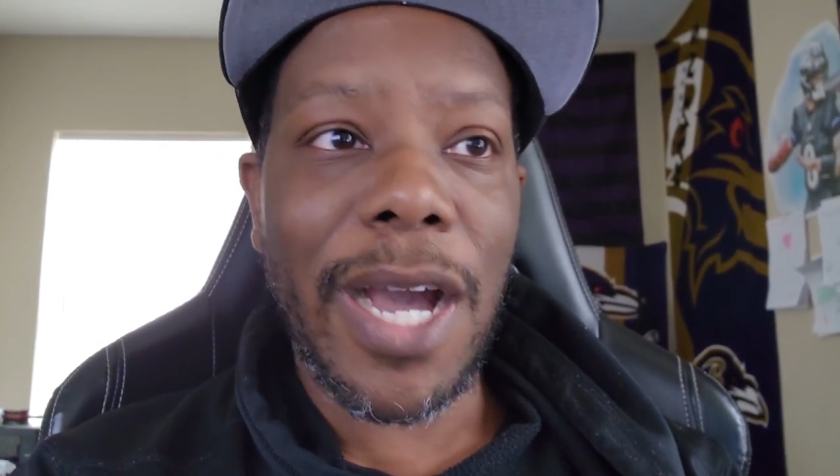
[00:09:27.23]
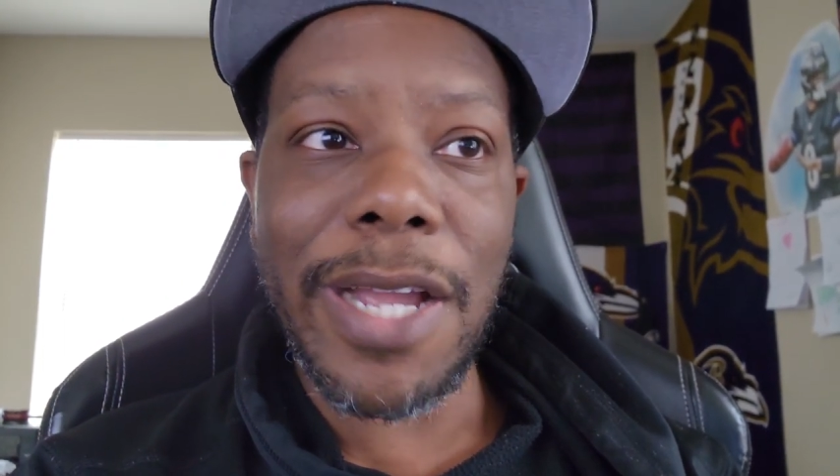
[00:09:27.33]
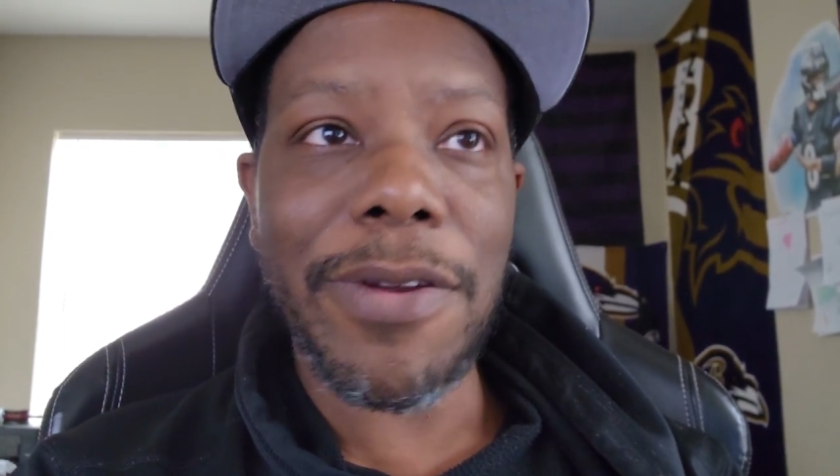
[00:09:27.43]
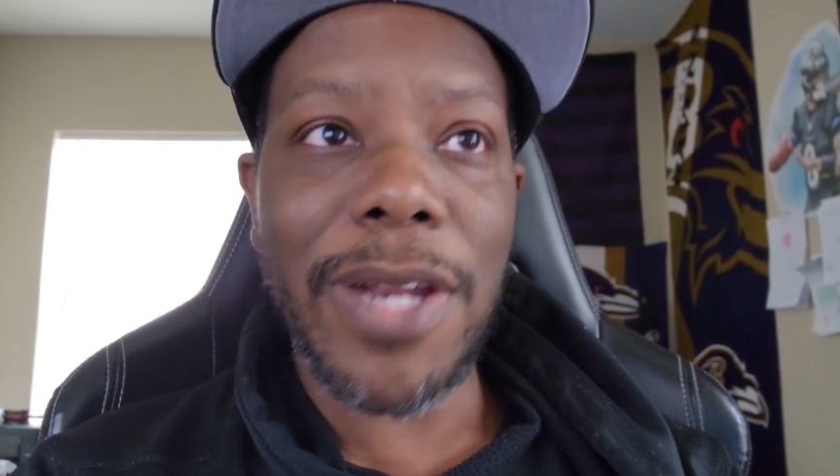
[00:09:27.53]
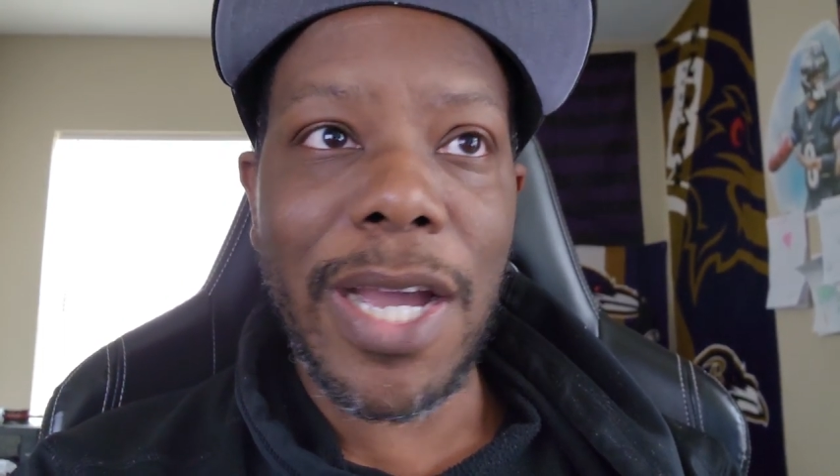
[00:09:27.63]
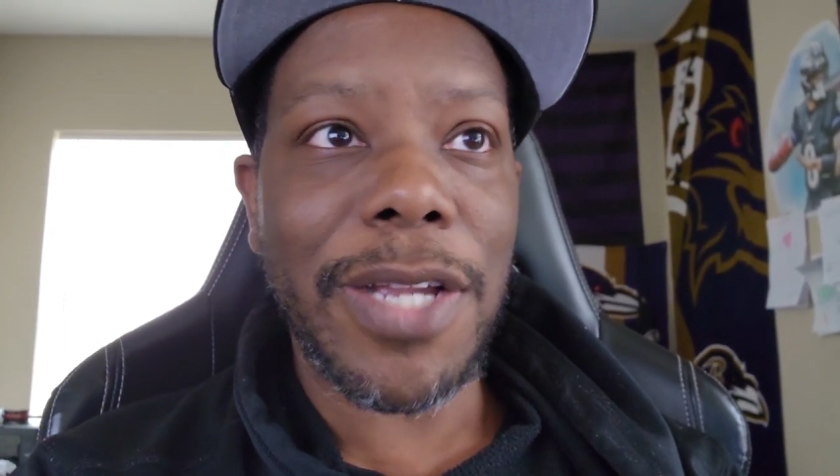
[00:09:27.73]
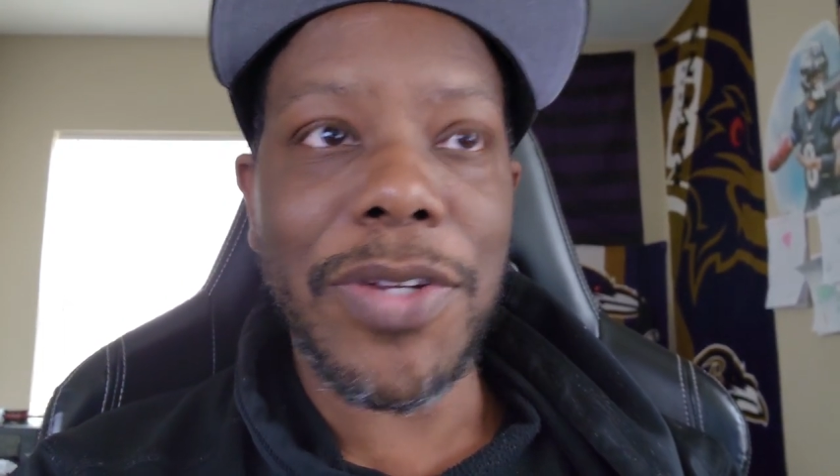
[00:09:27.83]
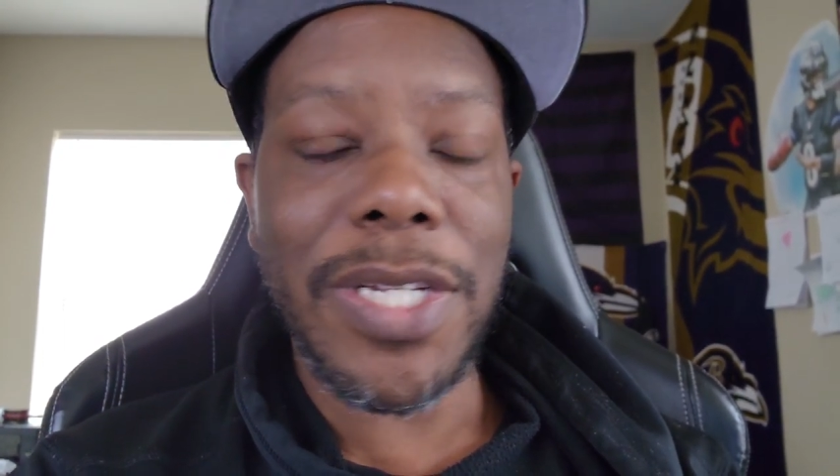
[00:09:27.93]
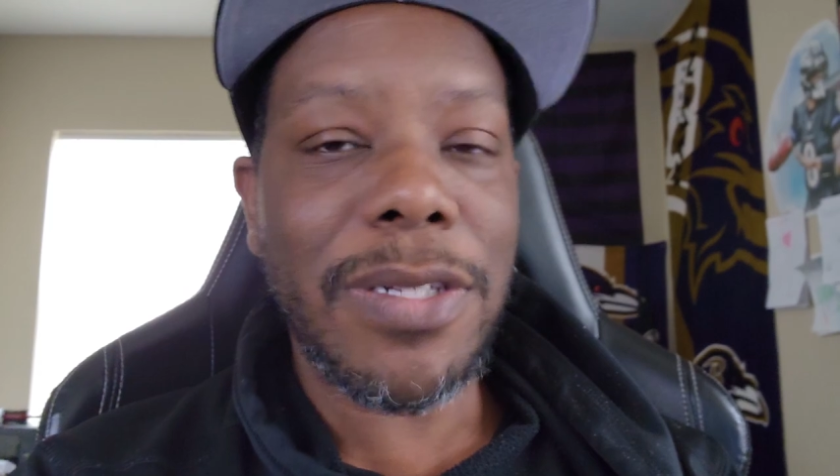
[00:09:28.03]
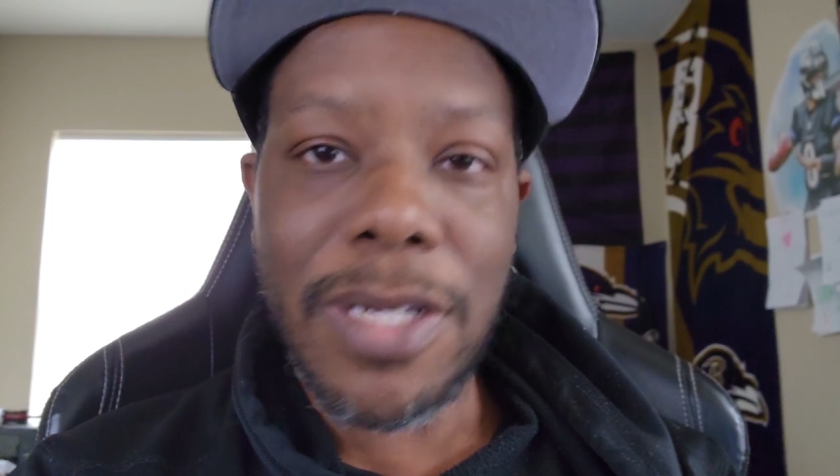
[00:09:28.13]
higher and
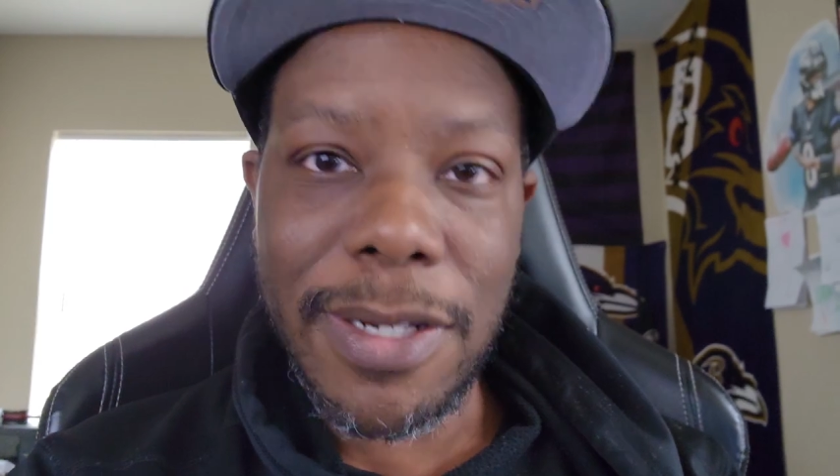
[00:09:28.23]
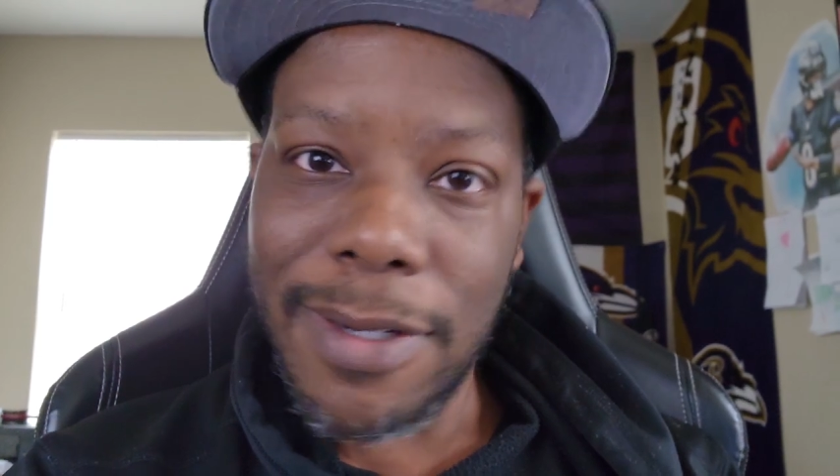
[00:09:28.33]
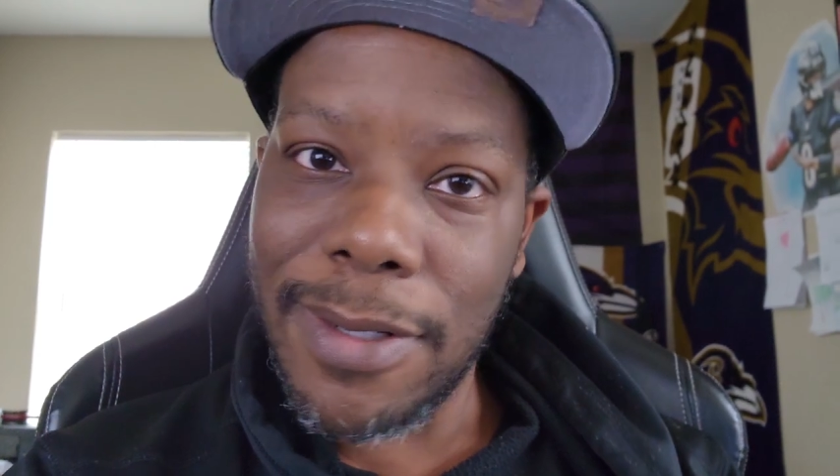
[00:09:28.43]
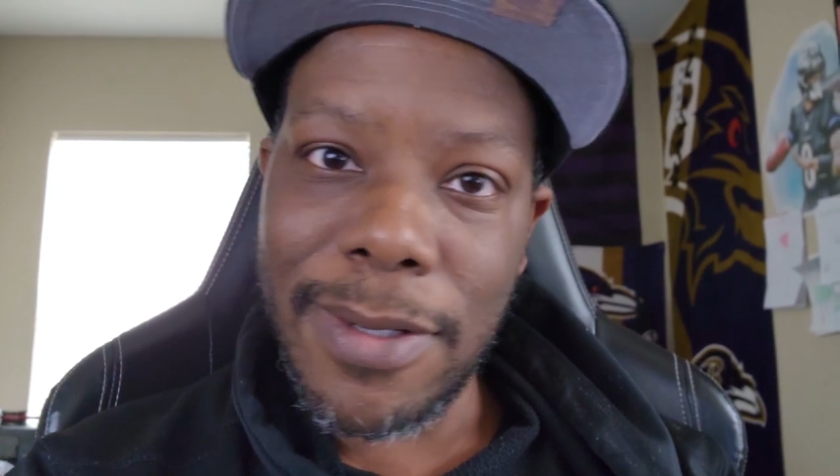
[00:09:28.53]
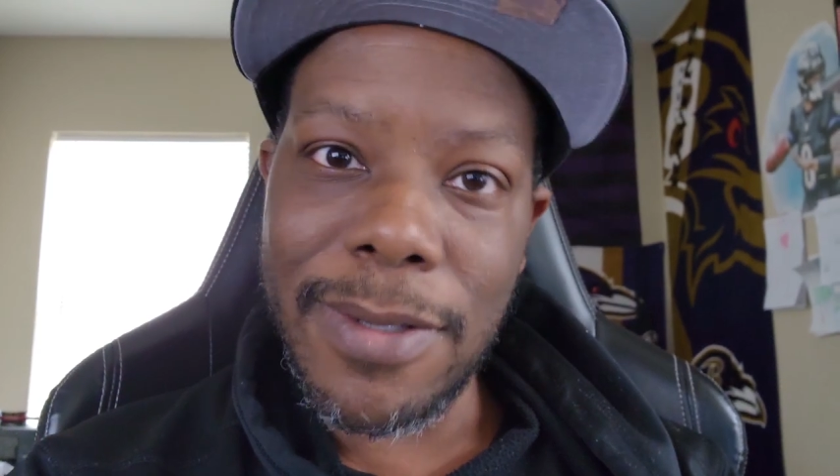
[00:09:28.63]
higher each year.